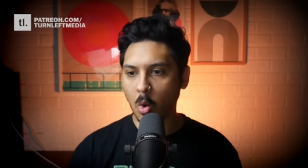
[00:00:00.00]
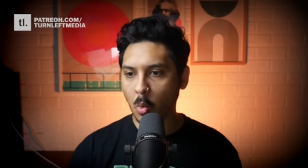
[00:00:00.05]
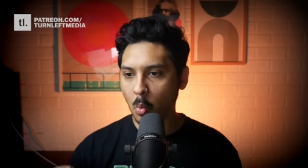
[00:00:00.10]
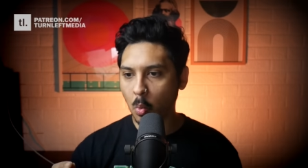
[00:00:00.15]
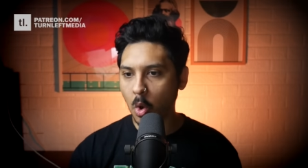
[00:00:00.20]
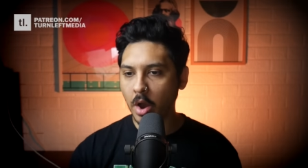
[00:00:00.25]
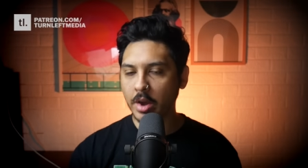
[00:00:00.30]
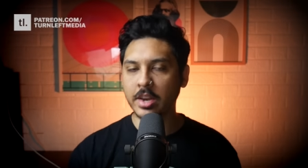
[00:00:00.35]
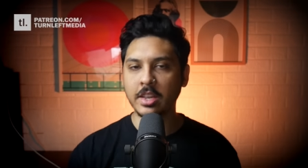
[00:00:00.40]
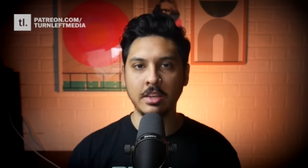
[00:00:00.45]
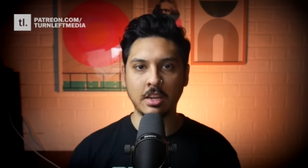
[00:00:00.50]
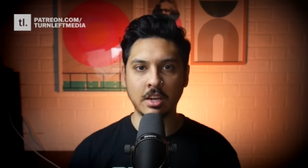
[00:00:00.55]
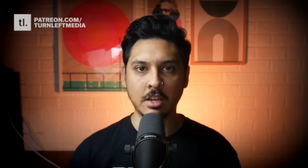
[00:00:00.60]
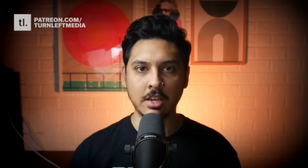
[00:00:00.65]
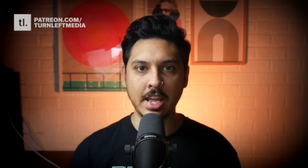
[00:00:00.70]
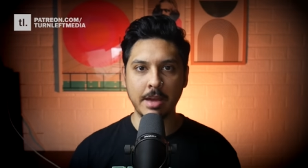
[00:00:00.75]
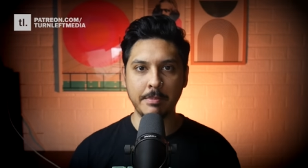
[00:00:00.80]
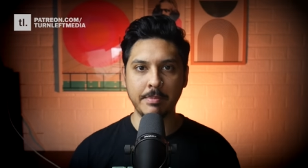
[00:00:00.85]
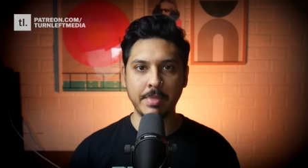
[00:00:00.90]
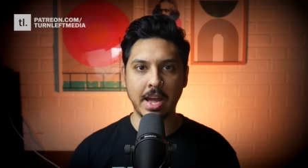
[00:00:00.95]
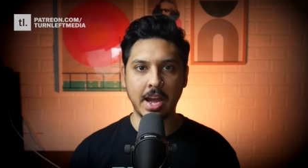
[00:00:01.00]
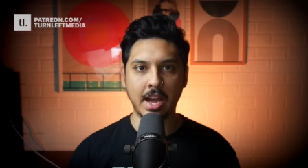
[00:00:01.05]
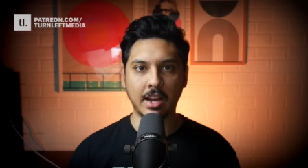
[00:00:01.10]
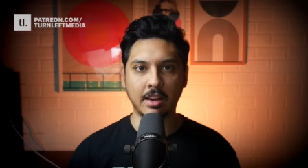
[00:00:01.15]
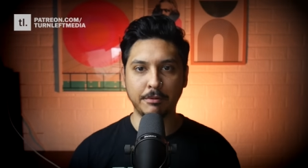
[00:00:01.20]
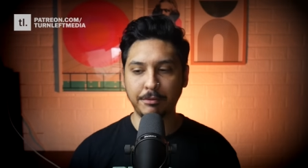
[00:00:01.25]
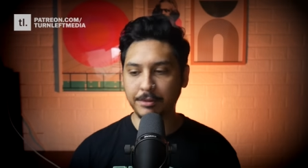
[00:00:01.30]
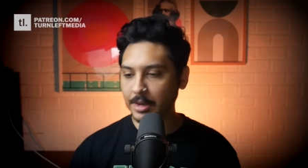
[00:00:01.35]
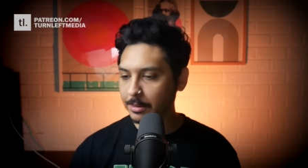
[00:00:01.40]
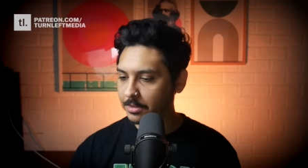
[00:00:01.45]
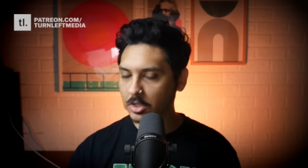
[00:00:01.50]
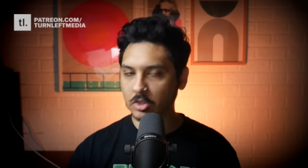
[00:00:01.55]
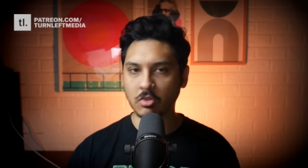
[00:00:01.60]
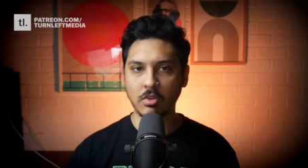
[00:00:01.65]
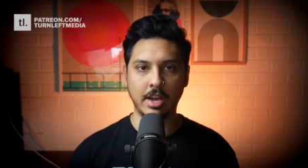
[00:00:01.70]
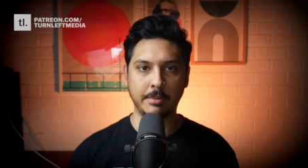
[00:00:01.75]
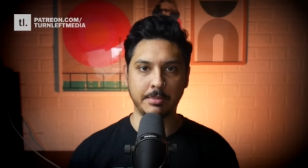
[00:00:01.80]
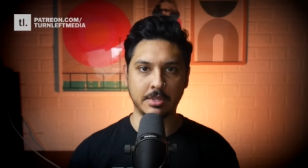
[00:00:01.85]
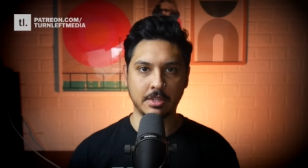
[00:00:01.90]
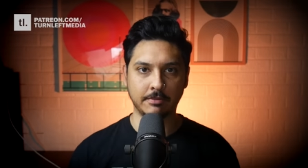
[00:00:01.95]
Why don't you condemn that? Flip the
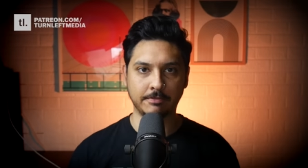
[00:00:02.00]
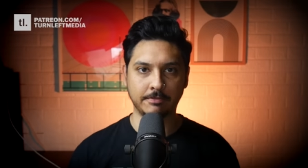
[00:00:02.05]
script.